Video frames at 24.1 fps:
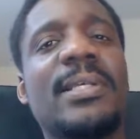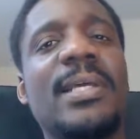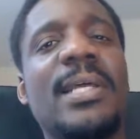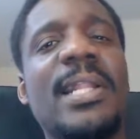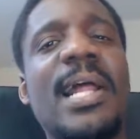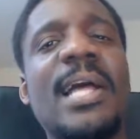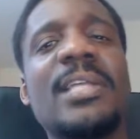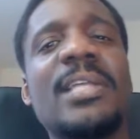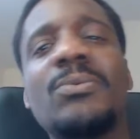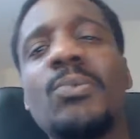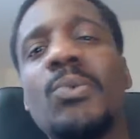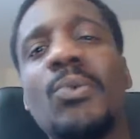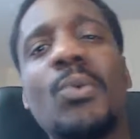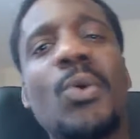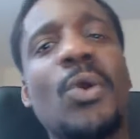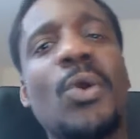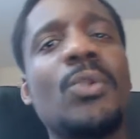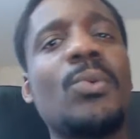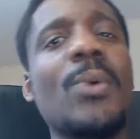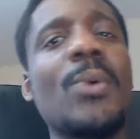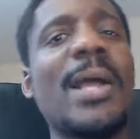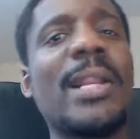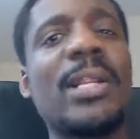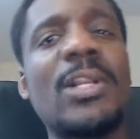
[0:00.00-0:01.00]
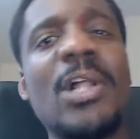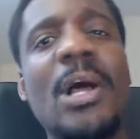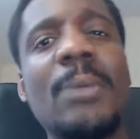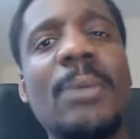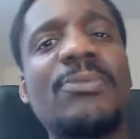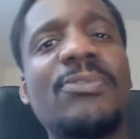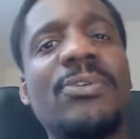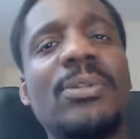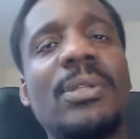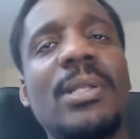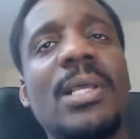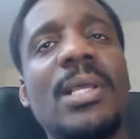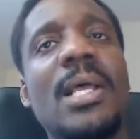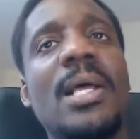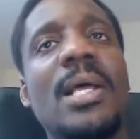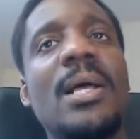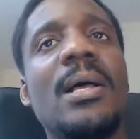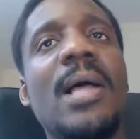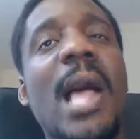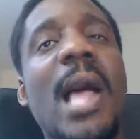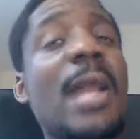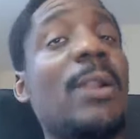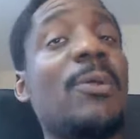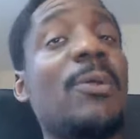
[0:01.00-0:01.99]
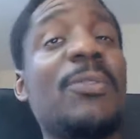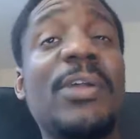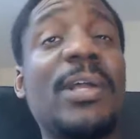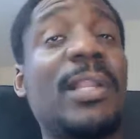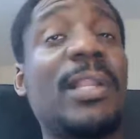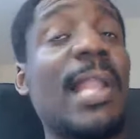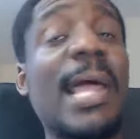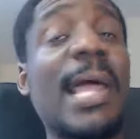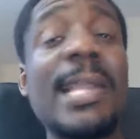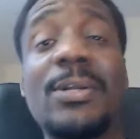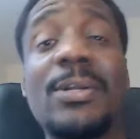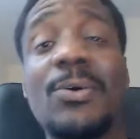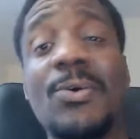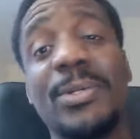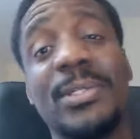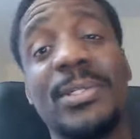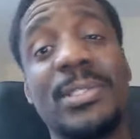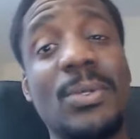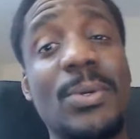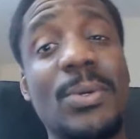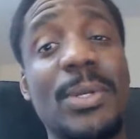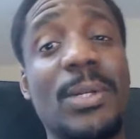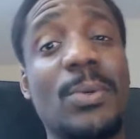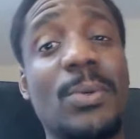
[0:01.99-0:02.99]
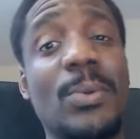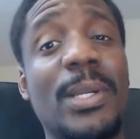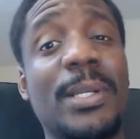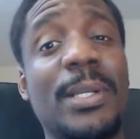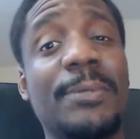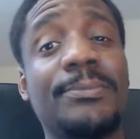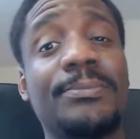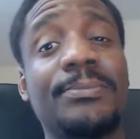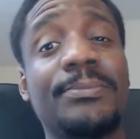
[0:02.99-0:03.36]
It has worldwide adoption. I don't think Litecoin is going away.